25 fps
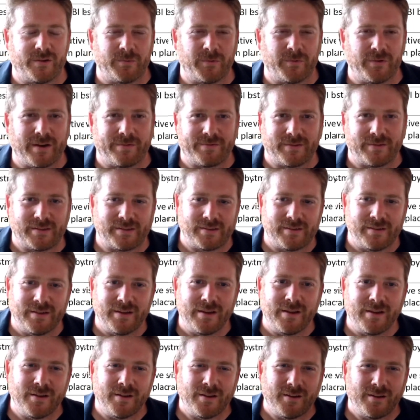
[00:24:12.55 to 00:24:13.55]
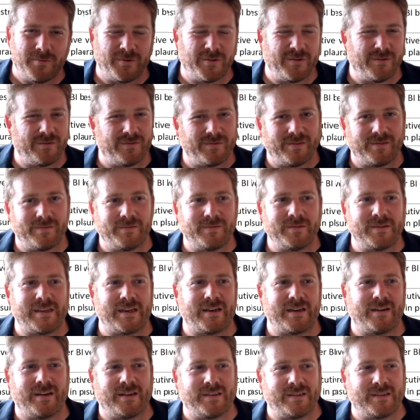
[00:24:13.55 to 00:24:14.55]
You wouldn't
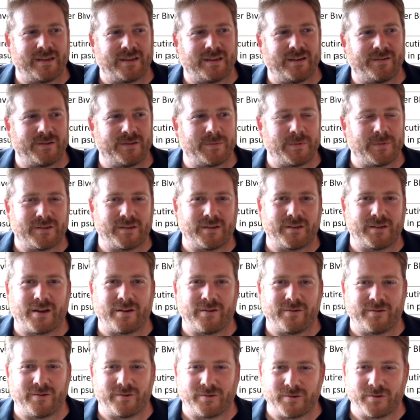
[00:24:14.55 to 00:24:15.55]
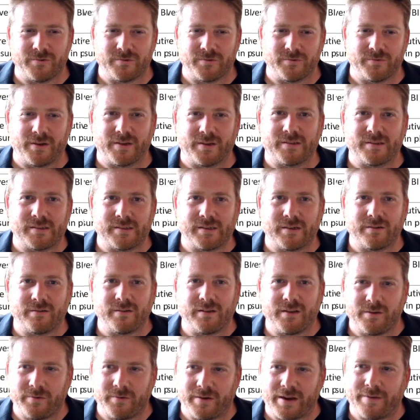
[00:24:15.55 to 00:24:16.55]
set an executive sponsor to own a tool
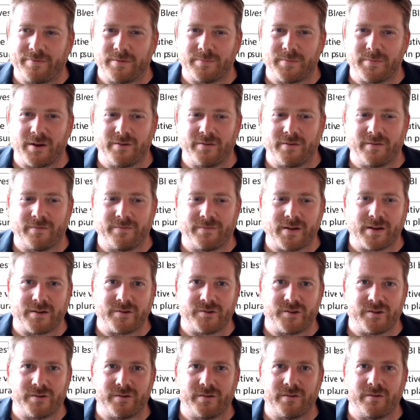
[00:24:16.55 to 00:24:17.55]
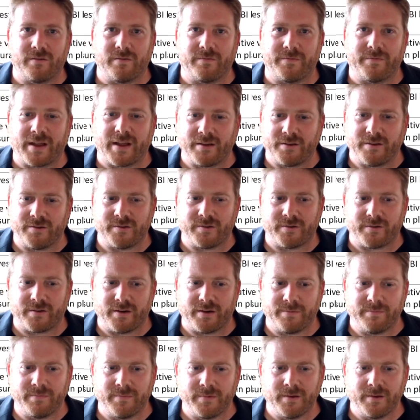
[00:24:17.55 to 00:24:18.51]
necessarily. You would have them own the function or the value stream,